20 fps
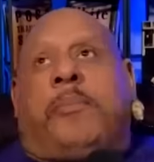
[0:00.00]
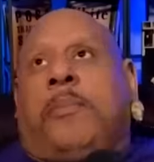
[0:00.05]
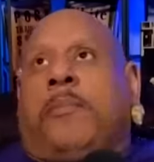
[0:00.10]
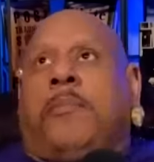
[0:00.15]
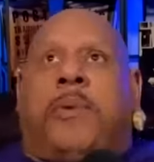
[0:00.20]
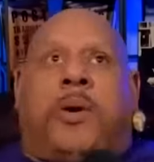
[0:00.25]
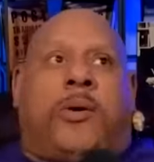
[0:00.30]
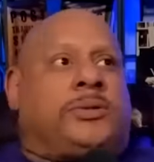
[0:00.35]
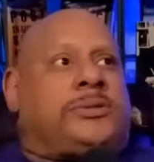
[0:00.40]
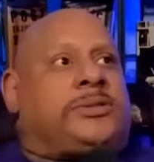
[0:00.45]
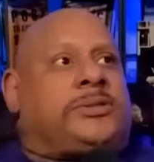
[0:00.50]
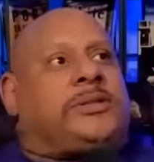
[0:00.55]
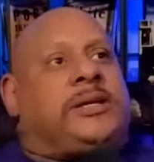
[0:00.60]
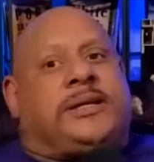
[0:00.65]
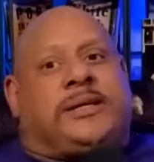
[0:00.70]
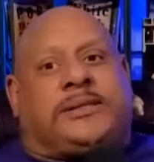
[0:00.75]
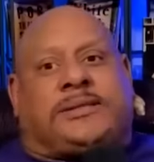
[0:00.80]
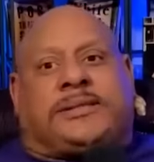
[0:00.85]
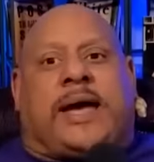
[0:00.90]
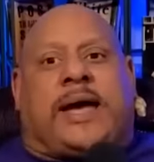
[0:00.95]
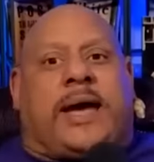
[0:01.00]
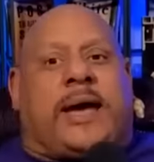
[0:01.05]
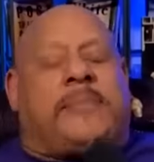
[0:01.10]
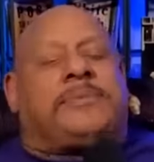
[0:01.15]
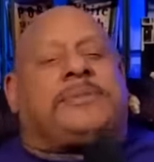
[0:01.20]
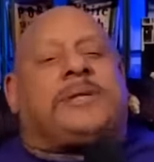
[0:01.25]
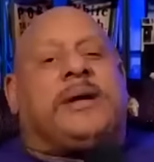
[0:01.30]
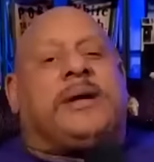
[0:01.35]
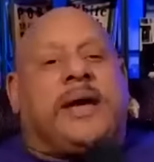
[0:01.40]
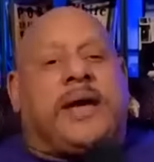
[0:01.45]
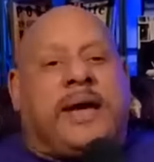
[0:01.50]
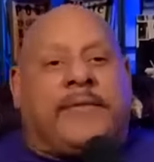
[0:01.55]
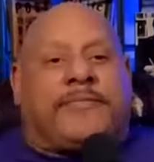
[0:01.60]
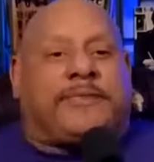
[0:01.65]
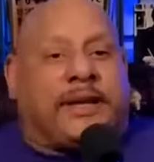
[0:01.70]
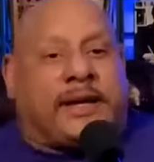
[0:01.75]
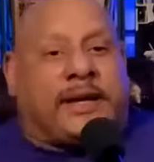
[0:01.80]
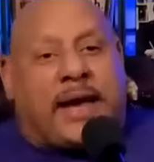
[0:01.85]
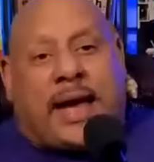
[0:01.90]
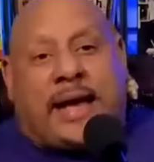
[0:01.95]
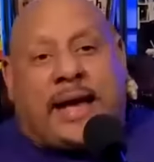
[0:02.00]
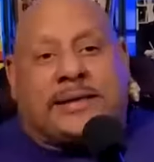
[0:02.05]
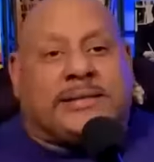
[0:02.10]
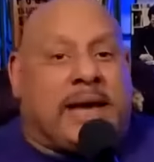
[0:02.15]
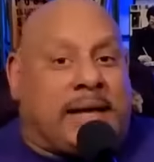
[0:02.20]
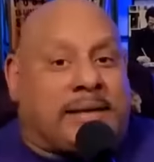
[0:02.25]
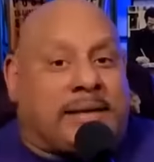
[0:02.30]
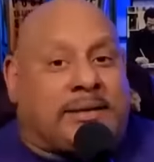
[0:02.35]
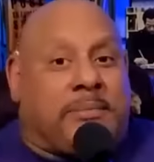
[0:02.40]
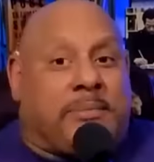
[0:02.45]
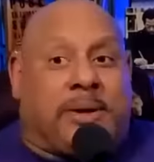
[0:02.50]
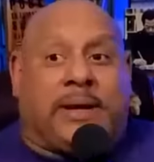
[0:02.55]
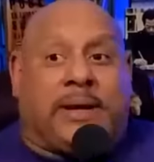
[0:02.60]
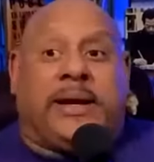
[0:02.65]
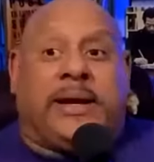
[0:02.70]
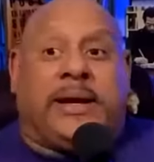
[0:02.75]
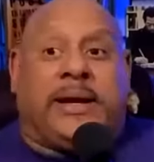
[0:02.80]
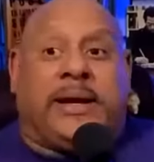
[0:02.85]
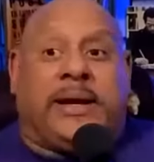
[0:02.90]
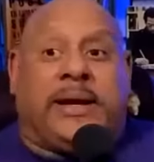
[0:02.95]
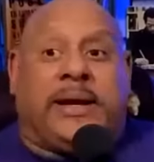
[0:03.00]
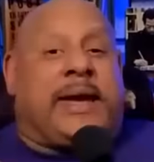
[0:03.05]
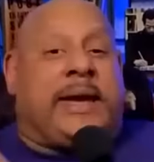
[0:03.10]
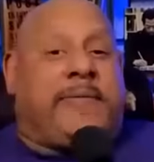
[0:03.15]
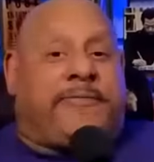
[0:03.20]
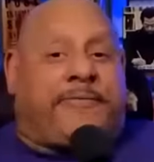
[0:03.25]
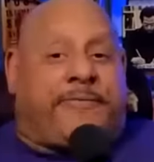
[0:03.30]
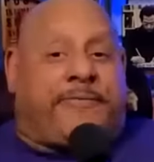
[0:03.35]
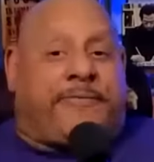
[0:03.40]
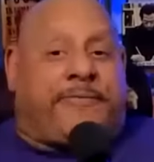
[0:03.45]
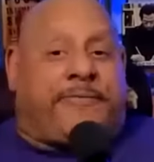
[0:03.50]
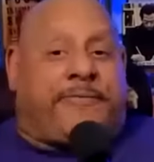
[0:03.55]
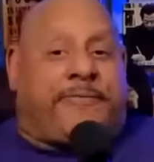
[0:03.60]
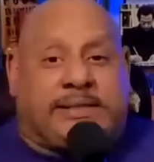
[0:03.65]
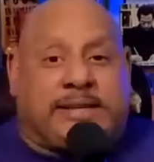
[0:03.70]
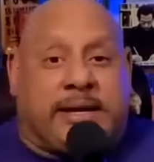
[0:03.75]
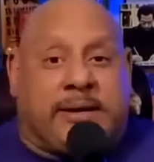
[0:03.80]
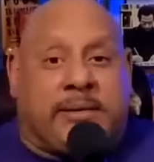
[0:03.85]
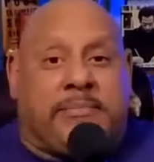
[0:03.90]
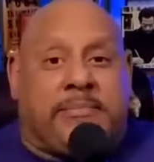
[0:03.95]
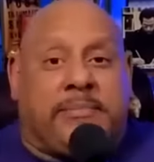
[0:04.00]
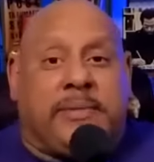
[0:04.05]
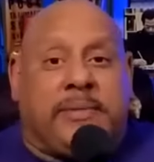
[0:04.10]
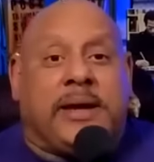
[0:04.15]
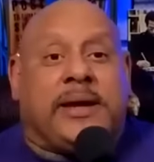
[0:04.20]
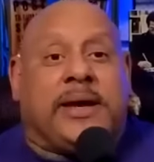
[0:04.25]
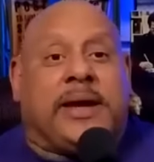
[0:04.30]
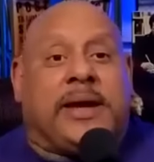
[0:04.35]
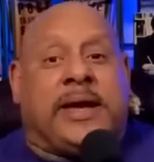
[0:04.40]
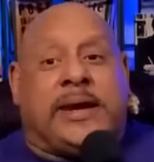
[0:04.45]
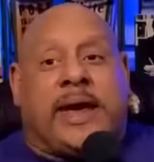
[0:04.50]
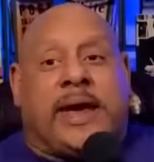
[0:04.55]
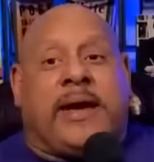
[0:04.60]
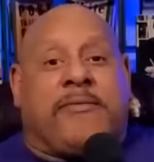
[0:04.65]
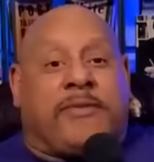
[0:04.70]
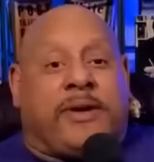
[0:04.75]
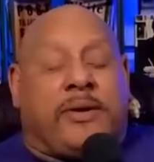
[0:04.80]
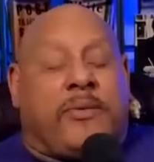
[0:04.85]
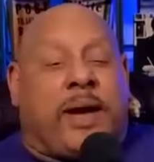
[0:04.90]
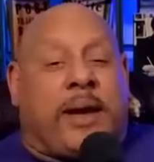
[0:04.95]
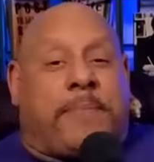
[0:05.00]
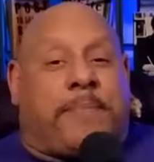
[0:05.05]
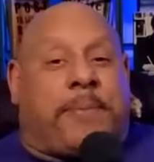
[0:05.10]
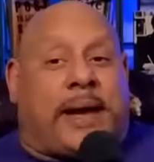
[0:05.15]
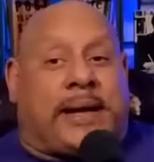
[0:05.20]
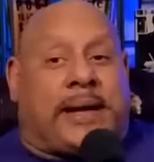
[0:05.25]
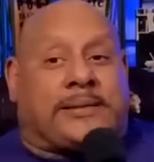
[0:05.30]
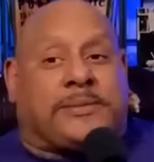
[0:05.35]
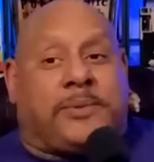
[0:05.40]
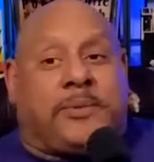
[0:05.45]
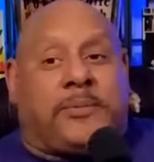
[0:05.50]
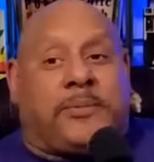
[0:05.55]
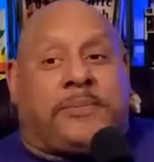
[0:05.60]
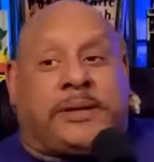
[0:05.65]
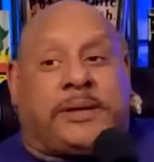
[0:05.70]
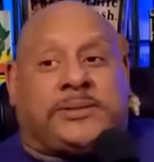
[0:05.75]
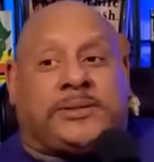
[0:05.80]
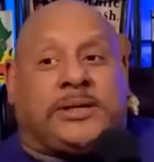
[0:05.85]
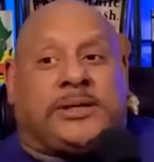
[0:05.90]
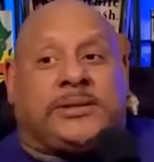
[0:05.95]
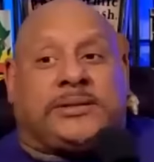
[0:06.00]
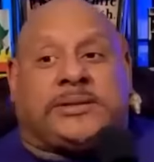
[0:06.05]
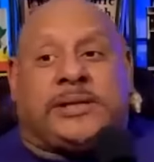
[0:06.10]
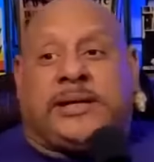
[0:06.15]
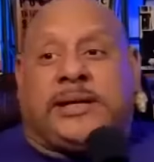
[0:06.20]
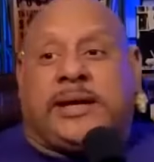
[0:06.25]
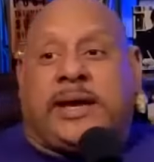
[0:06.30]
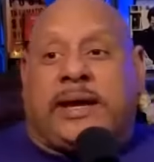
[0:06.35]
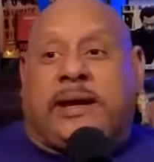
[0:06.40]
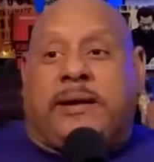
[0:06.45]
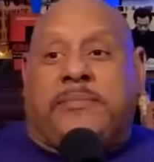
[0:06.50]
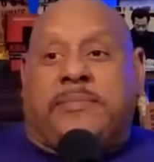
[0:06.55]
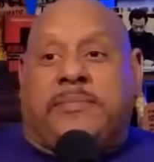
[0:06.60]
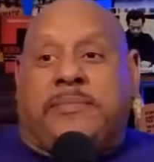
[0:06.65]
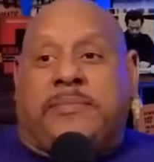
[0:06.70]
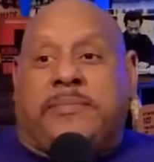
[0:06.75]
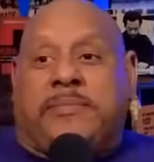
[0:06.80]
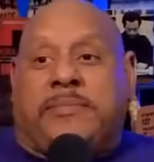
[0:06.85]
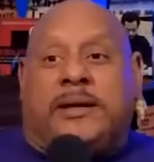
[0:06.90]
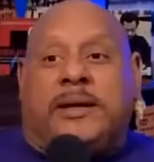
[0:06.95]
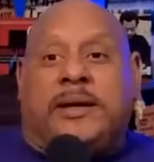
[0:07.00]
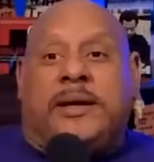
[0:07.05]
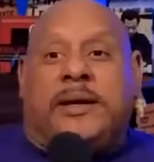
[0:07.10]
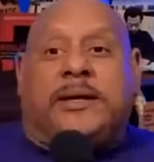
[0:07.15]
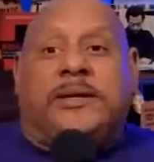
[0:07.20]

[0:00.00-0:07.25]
most of the times, if the guy's got the money, they fleece him in every way possible to, to get him the,